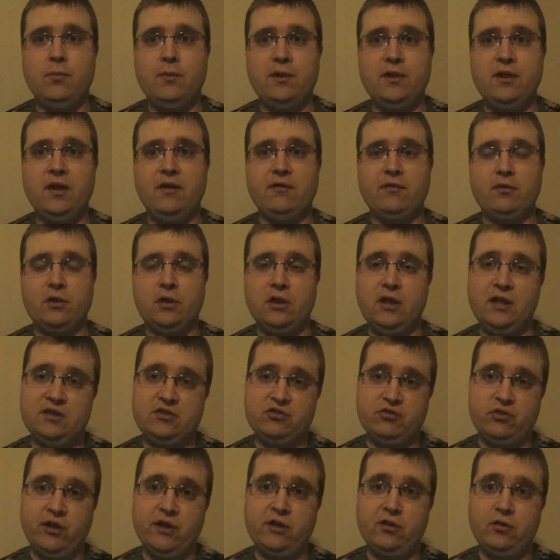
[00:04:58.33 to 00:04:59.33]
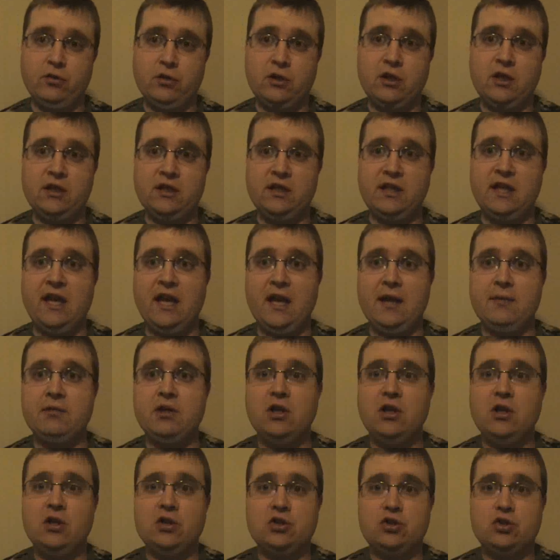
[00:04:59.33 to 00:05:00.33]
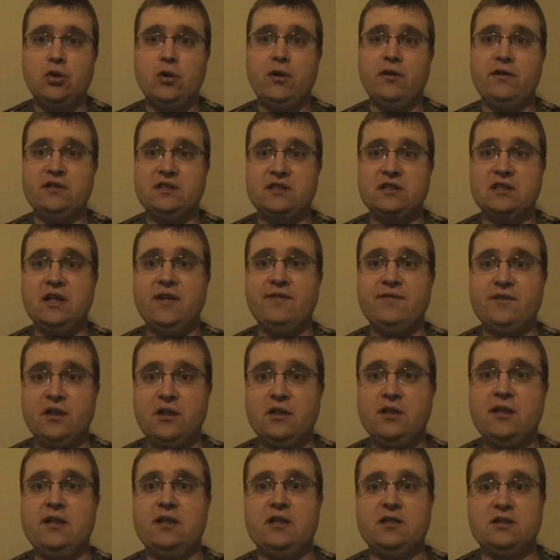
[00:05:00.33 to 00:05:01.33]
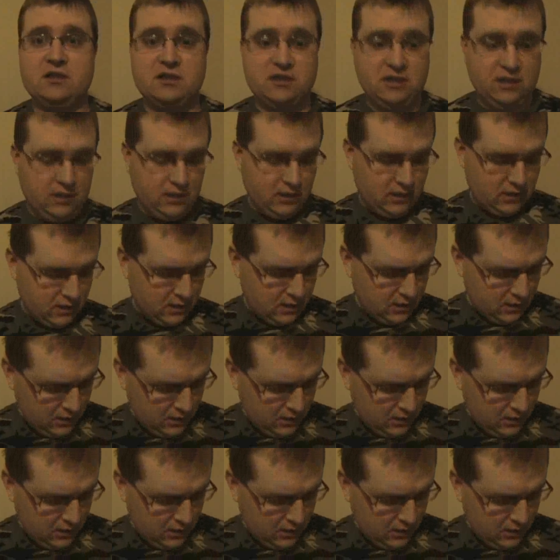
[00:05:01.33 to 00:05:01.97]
But nevertheless, Randall Cunningham sure has left a legacy.